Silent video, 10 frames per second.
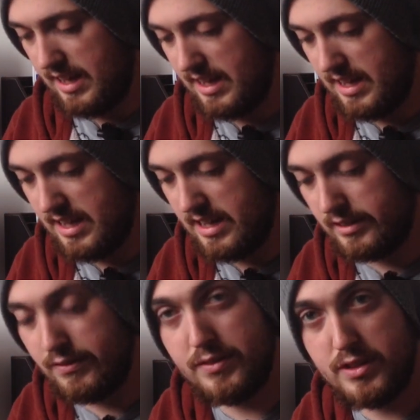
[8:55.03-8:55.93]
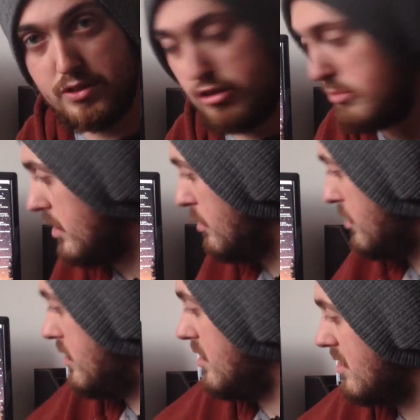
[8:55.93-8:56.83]
and the 52mm,
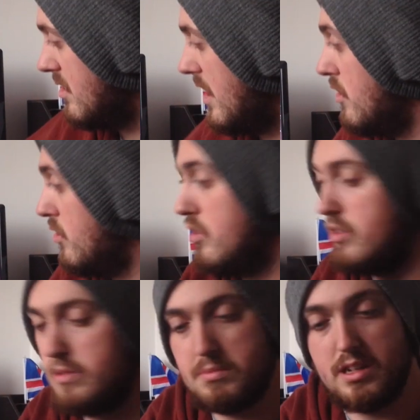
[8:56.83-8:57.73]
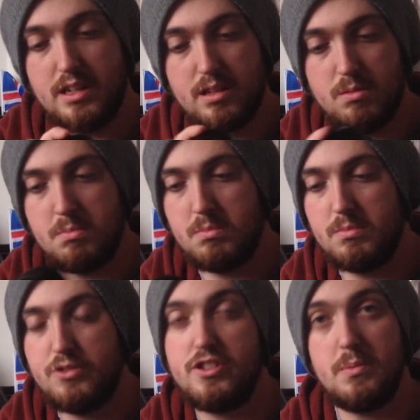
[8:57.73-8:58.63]
which is I just use for my
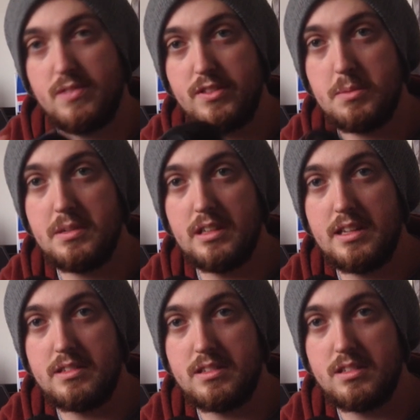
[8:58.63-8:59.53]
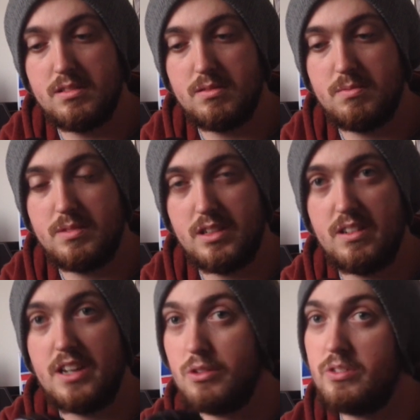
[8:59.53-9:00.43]
cheap 50mm lens. You know,
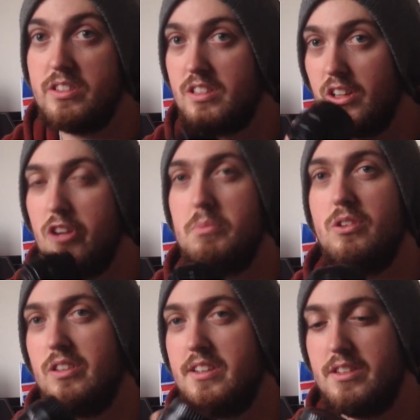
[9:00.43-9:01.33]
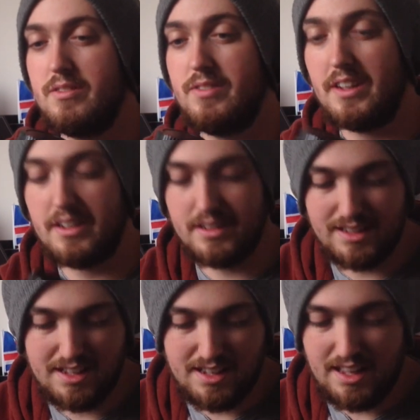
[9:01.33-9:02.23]
I use this a lot more than you'd think,
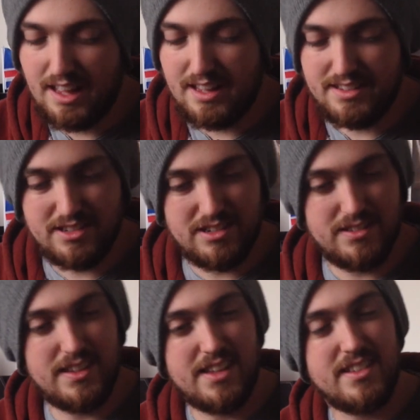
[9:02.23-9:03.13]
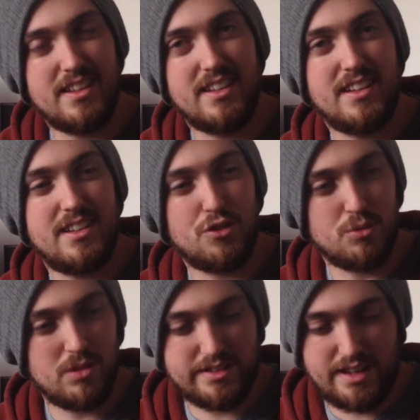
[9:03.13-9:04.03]
so that's a good
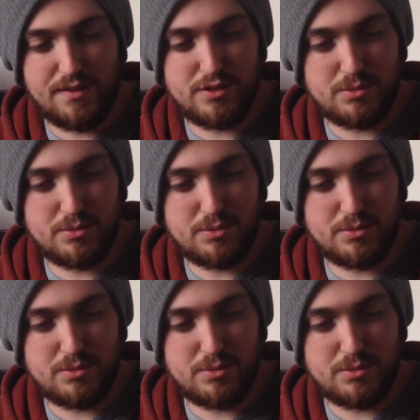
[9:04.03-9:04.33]
one to have as